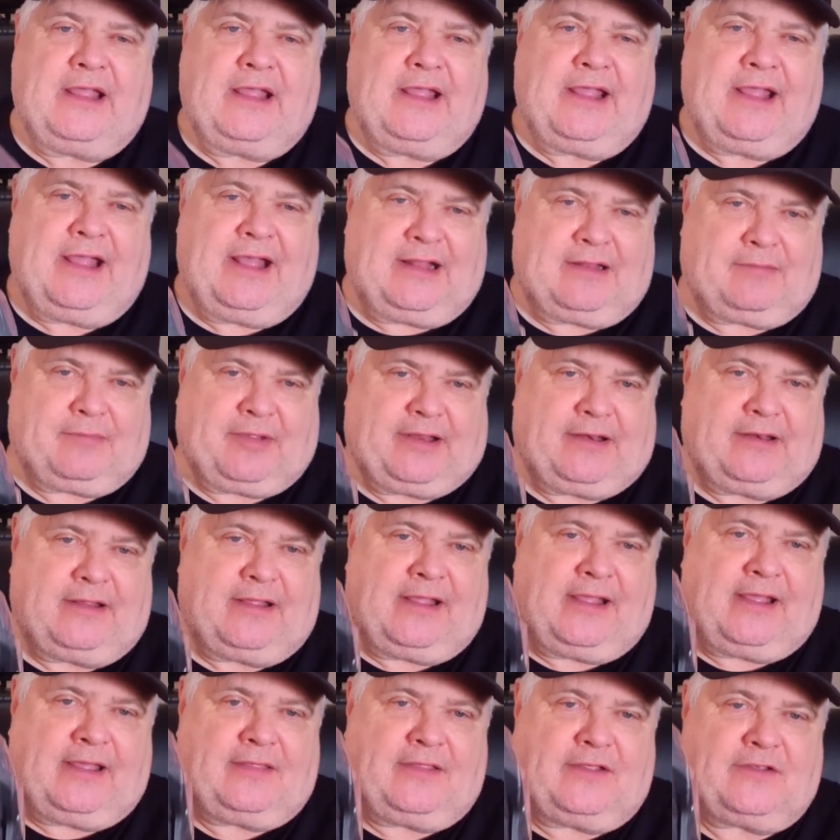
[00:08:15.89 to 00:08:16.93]
helmet.
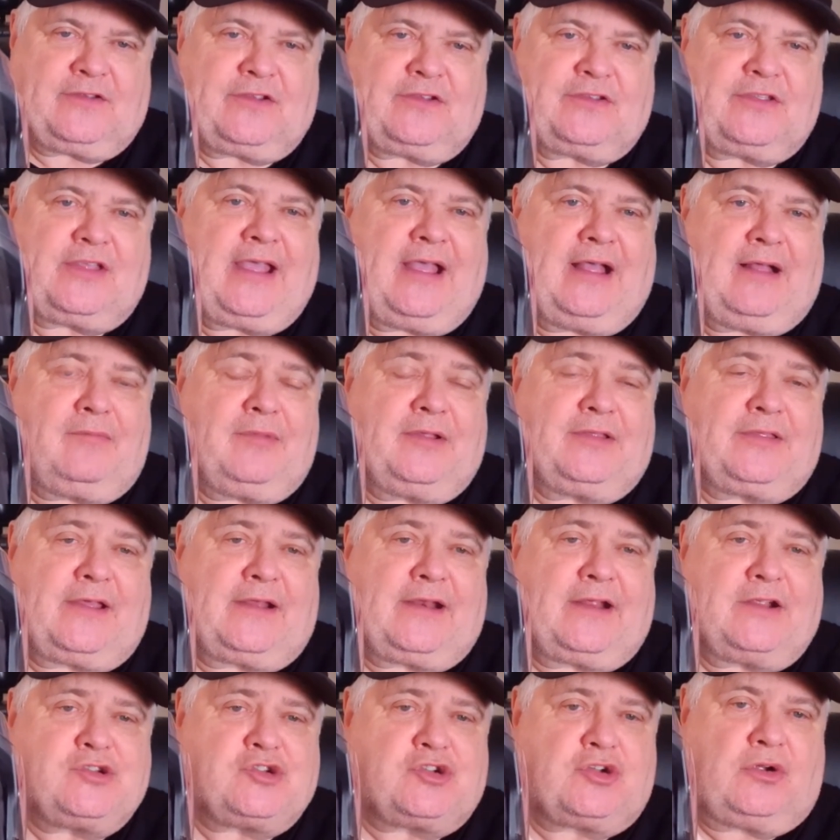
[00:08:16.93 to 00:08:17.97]
And this is the helmet that
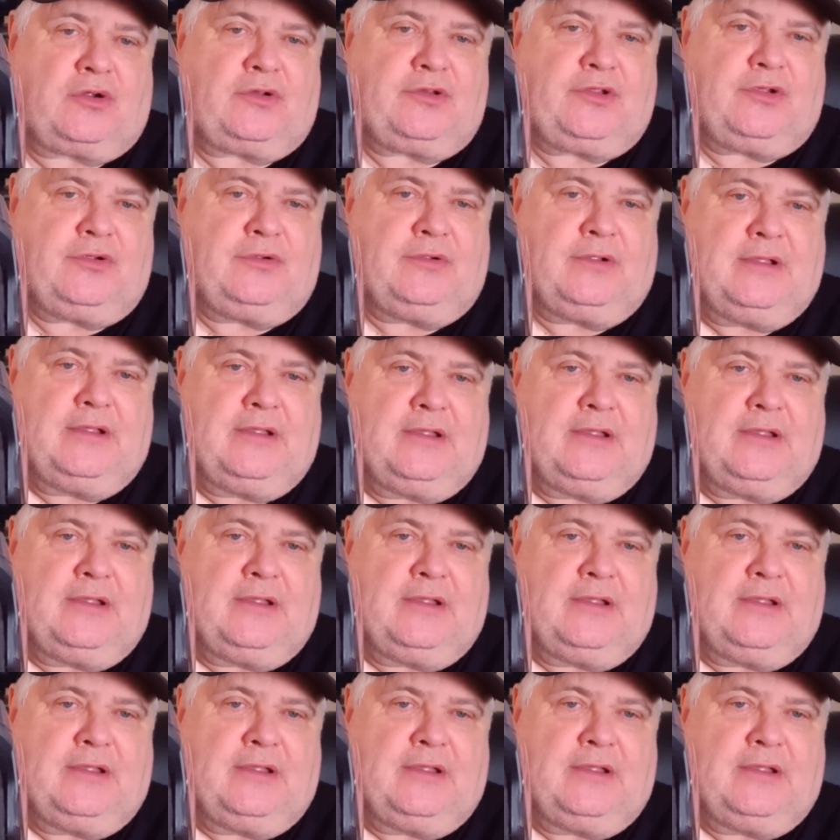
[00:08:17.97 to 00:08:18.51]
I showed you.